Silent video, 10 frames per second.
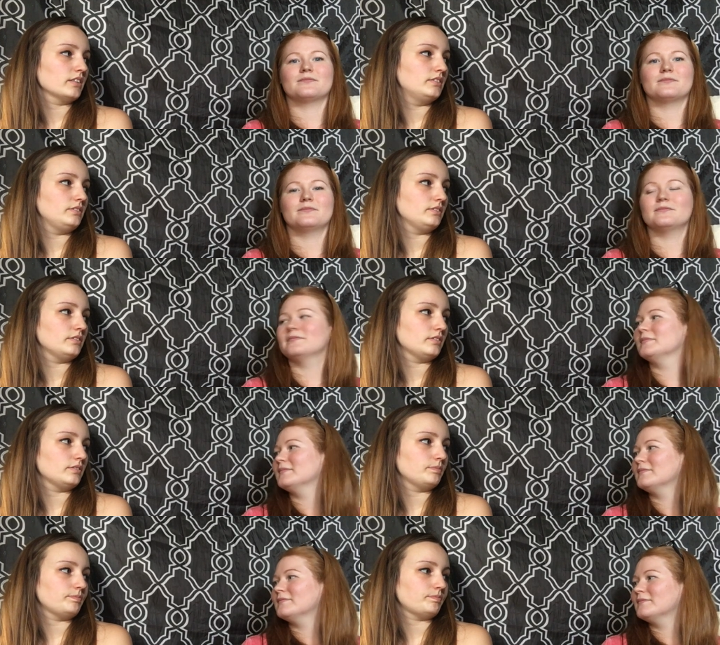
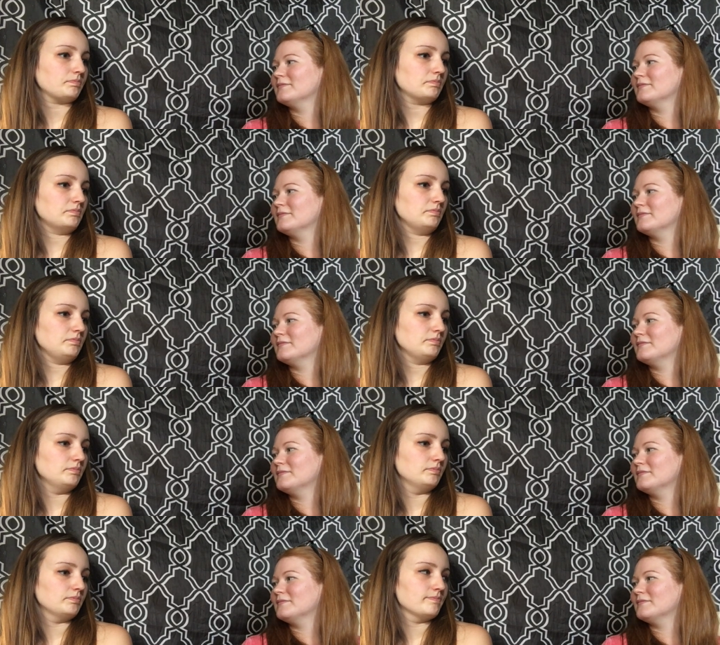(no one is talking)